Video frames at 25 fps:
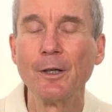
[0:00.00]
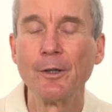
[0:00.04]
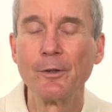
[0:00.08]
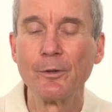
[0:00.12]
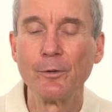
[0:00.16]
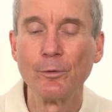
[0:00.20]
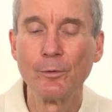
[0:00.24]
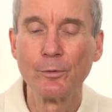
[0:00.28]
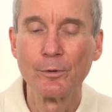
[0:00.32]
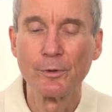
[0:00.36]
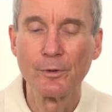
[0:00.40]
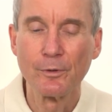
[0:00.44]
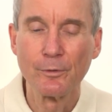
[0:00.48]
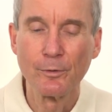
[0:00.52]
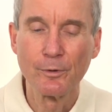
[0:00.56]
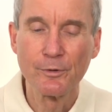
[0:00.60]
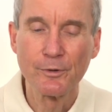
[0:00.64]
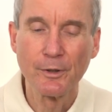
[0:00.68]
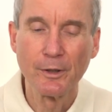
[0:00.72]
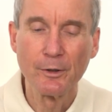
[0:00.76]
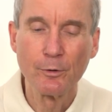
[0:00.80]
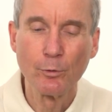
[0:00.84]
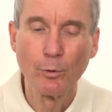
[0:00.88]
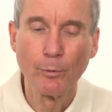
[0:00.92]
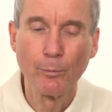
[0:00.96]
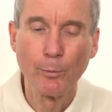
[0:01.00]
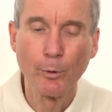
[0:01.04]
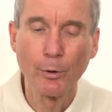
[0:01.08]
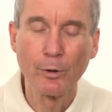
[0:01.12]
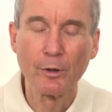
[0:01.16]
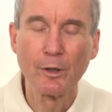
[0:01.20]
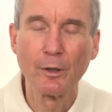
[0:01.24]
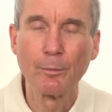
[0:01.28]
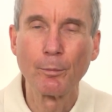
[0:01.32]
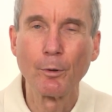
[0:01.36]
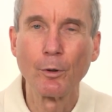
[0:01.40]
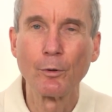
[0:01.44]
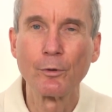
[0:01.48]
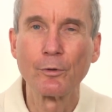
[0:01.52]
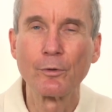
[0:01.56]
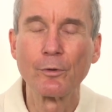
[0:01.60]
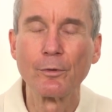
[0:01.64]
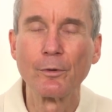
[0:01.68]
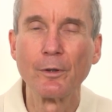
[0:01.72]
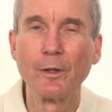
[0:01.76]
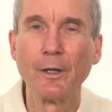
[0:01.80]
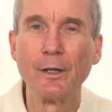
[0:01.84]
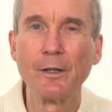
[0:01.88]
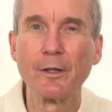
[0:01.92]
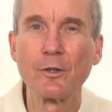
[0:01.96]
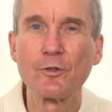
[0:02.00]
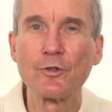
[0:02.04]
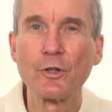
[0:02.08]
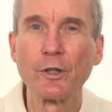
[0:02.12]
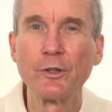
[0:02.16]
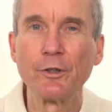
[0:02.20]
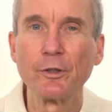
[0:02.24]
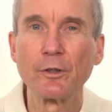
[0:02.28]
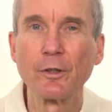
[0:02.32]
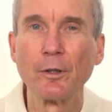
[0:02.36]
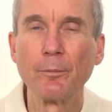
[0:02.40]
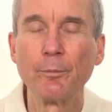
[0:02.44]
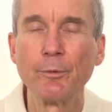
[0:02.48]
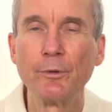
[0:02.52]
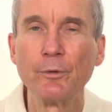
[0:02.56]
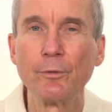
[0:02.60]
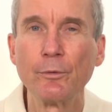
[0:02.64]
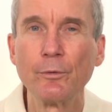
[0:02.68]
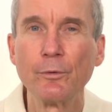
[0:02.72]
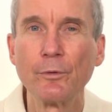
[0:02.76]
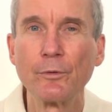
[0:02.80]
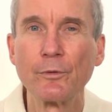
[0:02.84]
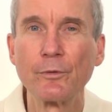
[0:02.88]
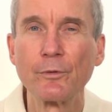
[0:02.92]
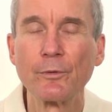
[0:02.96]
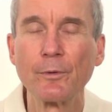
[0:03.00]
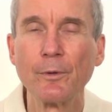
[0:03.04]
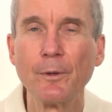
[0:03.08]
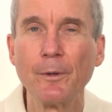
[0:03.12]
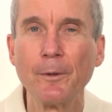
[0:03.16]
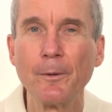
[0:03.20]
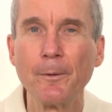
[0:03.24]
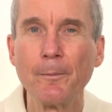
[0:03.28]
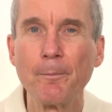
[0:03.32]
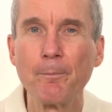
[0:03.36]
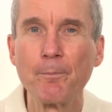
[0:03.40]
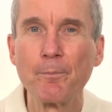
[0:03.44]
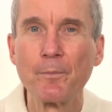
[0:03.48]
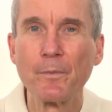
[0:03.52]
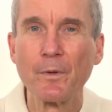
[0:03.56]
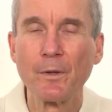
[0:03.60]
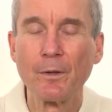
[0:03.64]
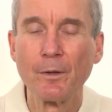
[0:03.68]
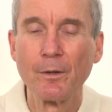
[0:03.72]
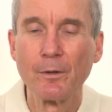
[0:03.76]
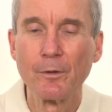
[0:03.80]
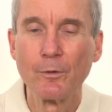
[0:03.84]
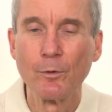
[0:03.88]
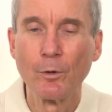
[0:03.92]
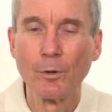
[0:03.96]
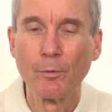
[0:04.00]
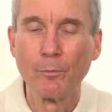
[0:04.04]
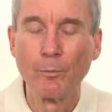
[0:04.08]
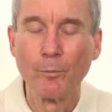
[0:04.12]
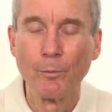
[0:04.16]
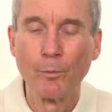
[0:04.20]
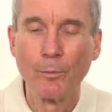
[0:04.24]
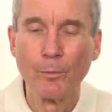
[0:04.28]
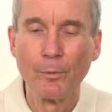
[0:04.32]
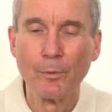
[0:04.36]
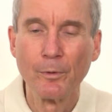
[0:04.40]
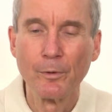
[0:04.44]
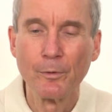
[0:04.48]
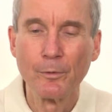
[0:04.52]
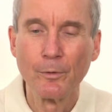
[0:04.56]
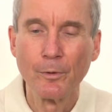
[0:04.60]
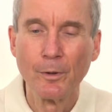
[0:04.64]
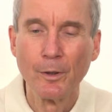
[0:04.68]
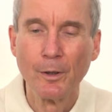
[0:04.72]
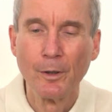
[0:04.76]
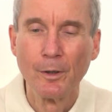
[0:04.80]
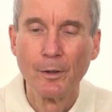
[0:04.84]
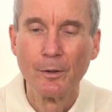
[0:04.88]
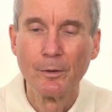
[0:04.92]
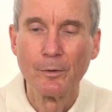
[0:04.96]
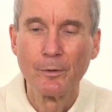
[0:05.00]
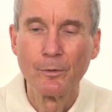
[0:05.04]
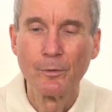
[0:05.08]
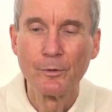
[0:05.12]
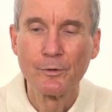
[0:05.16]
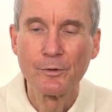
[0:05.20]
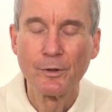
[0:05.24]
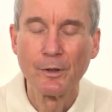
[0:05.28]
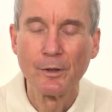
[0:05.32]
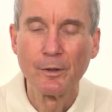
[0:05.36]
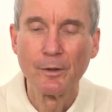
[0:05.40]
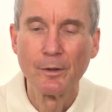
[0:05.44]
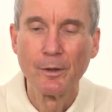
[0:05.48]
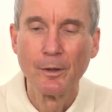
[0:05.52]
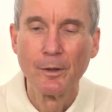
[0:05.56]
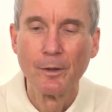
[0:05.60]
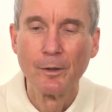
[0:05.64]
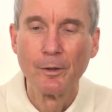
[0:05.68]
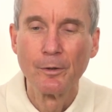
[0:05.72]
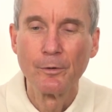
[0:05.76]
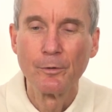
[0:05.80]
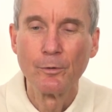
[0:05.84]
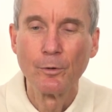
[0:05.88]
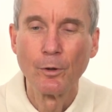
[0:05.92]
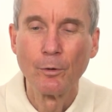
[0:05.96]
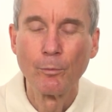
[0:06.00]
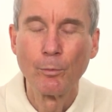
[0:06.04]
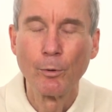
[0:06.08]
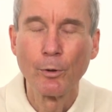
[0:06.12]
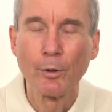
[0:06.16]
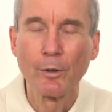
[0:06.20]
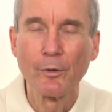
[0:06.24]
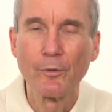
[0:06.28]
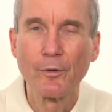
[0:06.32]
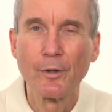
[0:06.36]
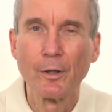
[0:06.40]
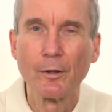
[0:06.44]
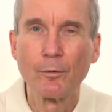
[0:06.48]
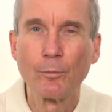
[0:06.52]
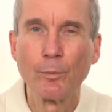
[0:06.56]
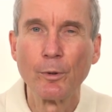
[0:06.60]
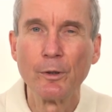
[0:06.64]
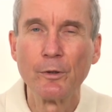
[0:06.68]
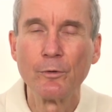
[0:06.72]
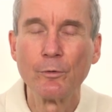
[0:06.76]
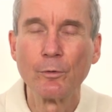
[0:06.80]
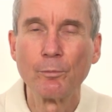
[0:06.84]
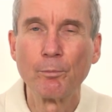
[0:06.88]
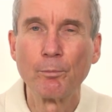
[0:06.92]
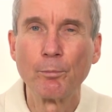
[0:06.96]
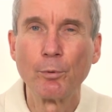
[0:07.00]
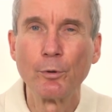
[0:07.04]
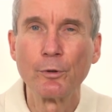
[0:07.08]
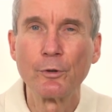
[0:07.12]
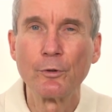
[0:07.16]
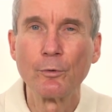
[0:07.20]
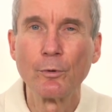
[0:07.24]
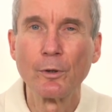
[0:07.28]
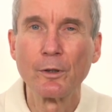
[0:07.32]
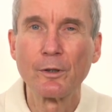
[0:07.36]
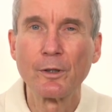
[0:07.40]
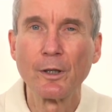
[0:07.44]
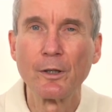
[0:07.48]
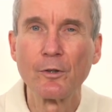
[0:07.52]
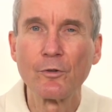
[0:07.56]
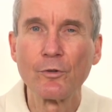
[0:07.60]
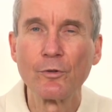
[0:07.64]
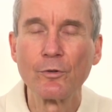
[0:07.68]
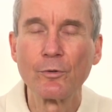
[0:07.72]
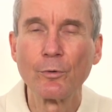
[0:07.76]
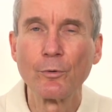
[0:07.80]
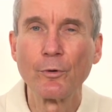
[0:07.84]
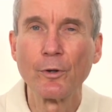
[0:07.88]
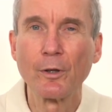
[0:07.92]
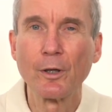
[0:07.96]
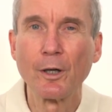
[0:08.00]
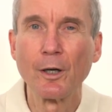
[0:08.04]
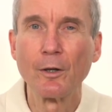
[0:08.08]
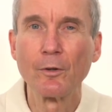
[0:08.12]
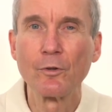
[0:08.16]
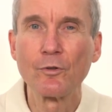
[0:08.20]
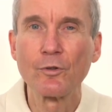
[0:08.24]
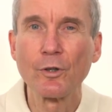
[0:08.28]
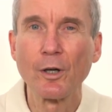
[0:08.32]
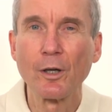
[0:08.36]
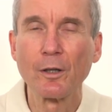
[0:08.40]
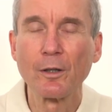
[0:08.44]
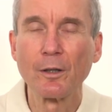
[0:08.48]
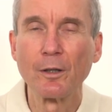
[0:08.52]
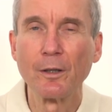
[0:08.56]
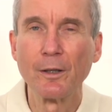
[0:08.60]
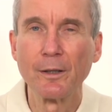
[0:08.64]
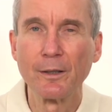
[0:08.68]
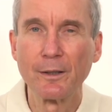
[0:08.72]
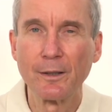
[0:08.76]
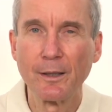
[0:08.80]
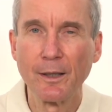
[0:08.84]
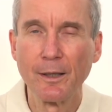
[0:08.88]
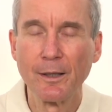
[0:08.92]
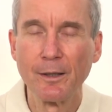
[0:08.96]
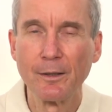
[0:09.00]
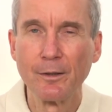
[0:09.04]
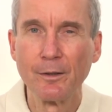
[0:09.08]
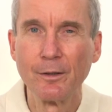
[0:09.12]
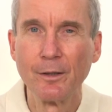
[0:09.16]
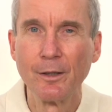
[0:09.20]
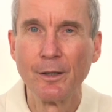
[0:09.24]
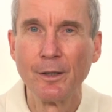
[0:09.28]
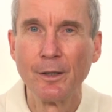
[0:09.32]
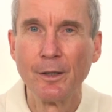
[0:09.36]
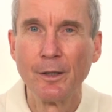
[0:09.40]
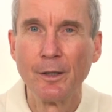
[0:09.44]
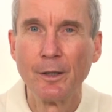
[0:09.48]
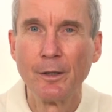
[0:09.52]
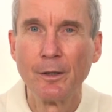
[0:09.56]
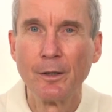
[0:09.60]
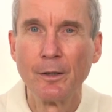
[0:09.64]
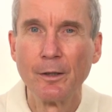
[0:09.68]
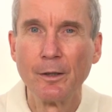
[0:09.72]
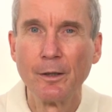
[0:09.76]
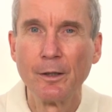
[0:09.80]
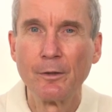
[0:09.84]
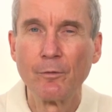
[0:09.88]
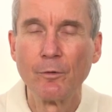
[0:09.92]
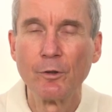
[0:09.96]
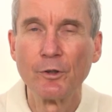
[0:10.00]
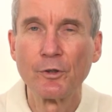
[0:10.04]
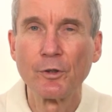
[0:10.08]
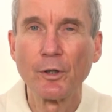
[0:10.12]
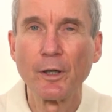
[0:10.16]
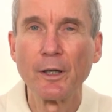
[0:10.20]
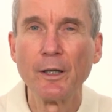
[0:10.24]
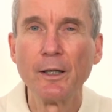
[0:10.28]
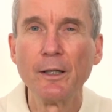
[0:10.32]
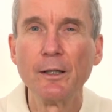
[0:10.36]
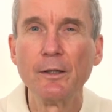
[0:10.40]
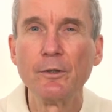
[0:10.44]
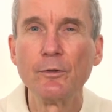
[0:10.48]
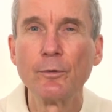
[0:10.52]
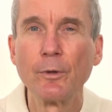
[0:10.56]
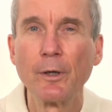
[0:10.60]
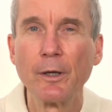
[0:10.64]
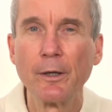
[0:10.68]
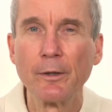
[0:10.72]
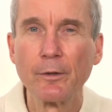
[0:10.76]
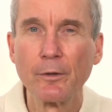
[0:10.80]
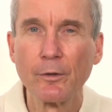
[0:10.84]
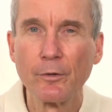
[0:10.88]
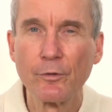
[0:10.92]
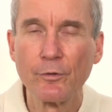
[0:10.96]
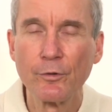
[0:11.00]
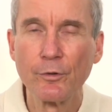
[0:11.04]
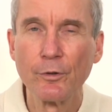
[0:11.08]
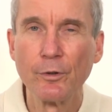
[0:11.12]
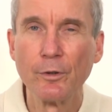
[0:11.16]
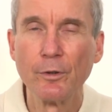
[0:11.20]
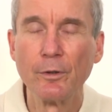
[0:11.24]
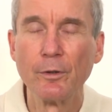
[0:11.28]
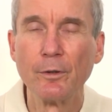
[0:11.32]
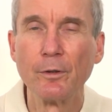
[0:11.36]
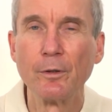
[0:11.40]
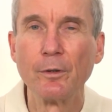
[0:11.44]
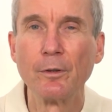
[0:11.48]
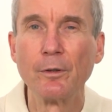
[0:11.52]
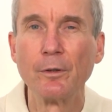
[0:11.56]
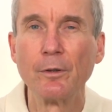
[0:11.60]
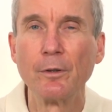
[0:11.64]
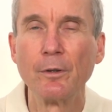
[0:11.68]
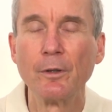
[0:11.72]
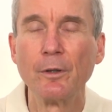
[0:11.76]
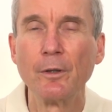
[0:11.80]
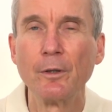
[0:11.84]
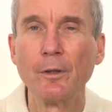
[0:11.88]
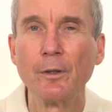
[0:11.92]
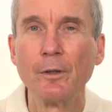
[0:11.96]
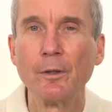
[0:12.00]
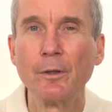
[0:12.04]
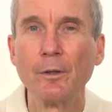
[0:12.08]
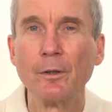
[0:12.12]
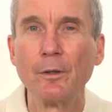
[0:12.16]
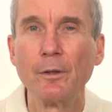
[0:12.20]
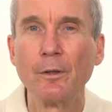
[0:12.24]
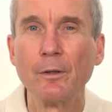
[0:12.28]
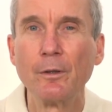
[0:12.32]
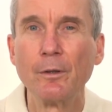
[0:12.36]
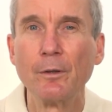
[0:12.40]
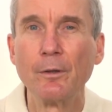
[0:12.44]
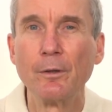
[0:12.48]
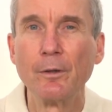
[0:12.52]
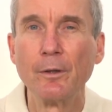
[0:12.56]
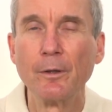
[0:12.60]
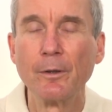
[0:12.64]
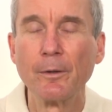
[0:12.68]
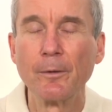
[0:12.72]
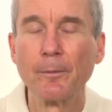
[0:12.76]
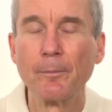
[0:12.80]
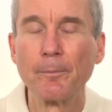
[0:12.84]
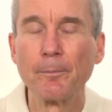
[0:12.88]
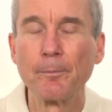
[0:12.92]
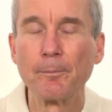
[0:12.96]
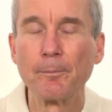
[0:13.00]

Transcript: You say you're worried about energetic abuse. You say you're worried that when you put your attention to the crown chakra again, it will drain your energy. Yeah.